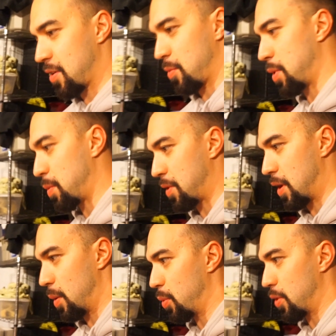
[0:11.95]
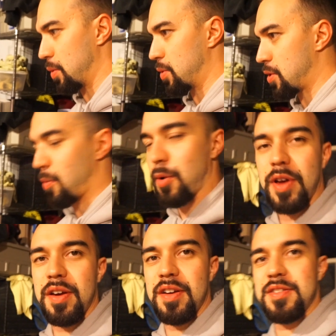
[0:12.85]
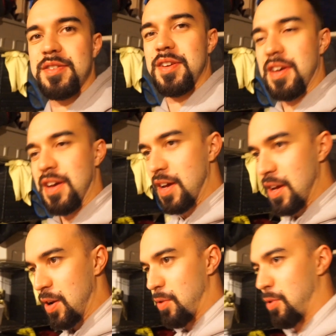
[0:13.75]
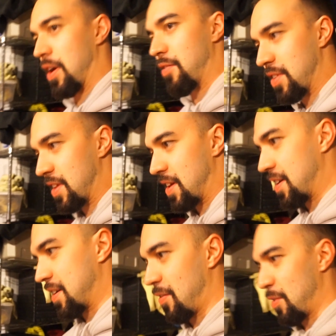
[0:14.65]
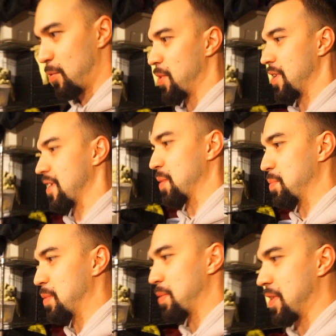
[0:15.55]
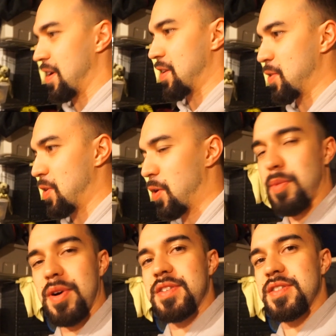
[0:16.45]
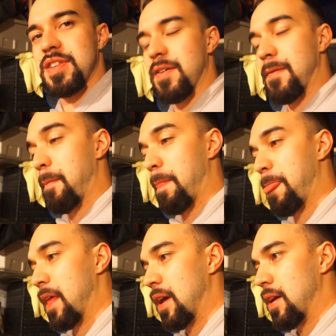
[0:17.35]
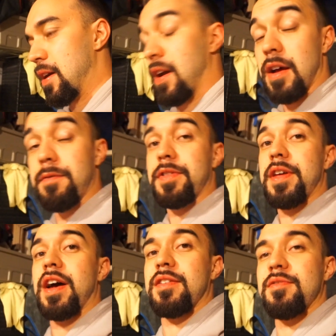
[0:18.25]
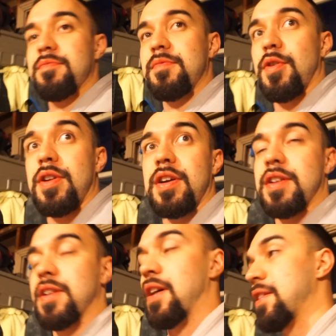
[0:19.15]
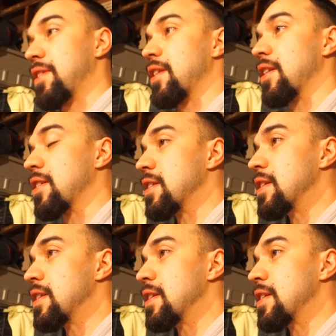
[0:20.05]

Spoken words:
You know, people that are putting turbo kits on everything every week. The people that are doing a whole bunch of stuff. Enough of that on the internet, I think.